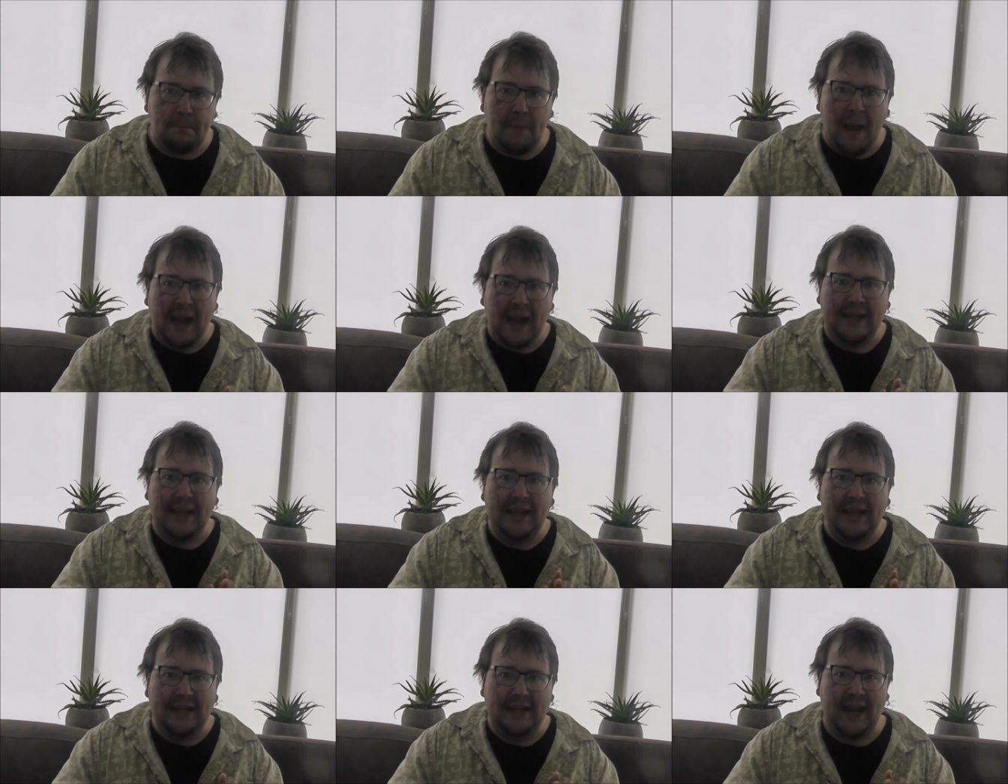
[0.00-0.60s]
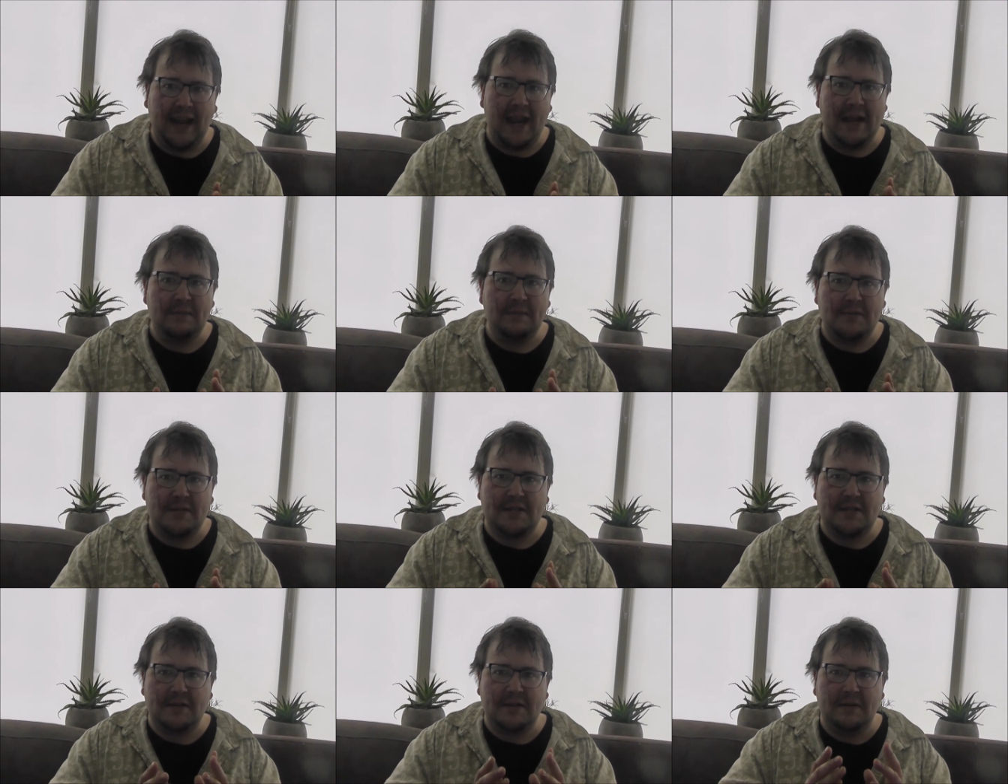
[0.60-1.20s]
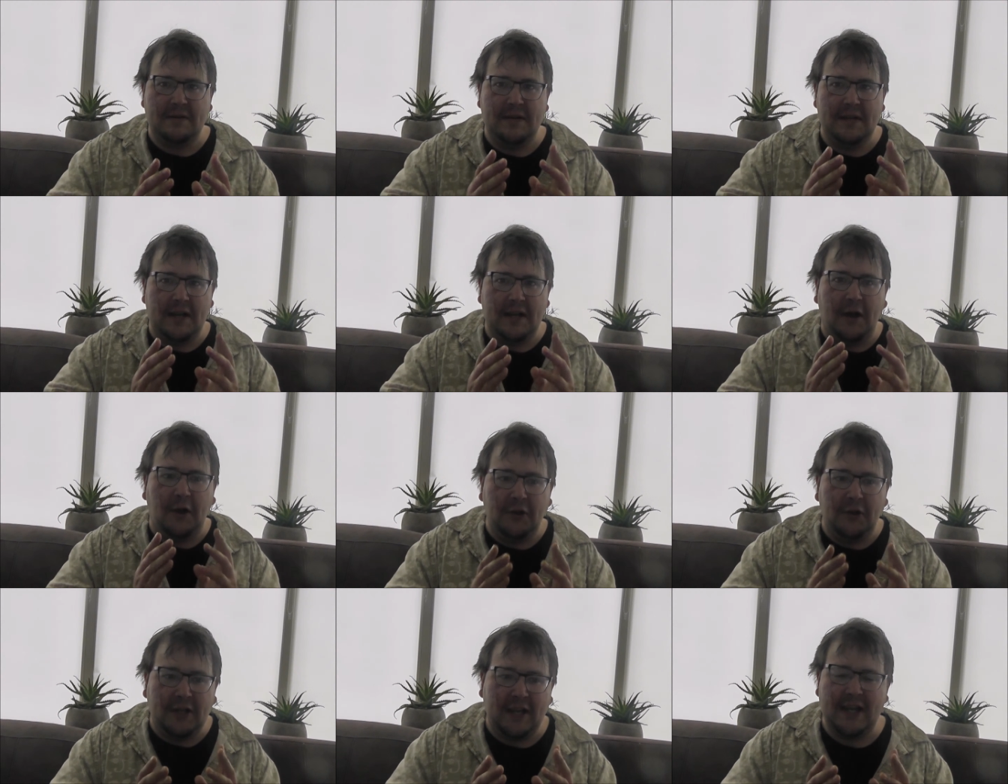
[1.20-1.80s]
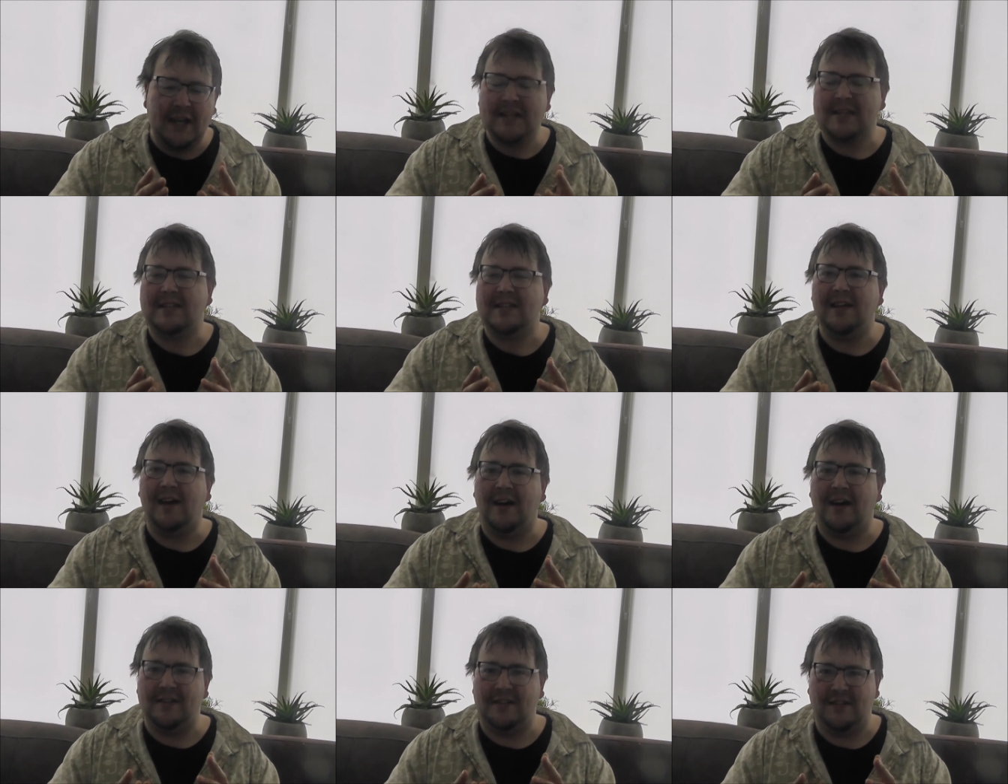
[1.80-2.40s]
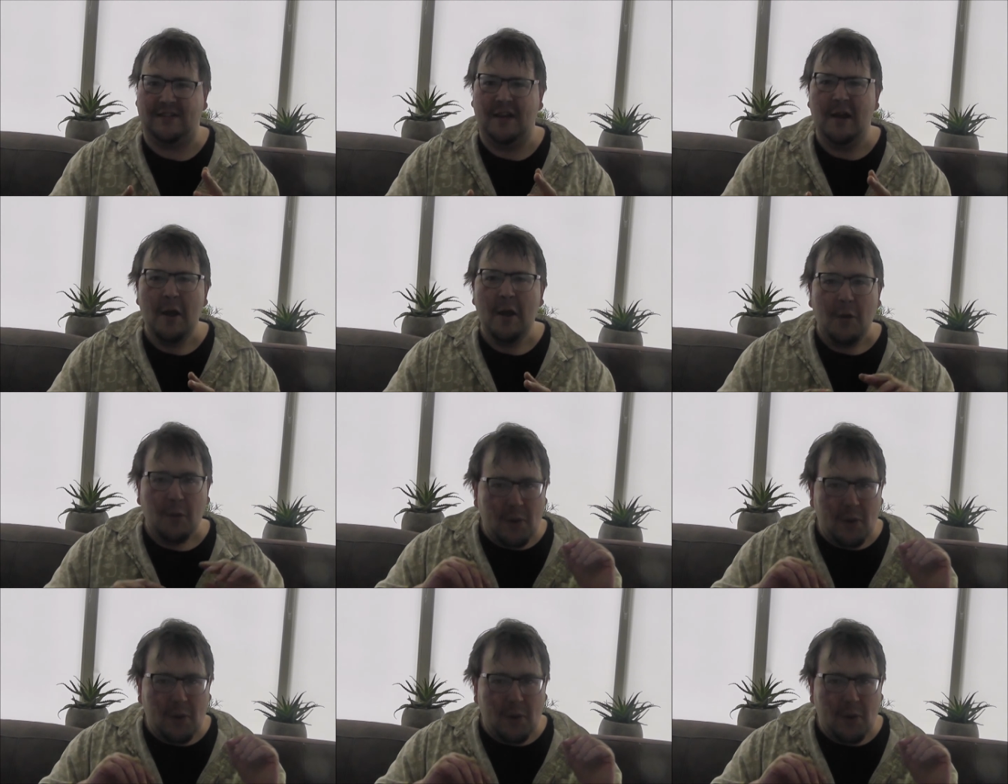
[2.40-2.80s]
backing games on Kickstarter,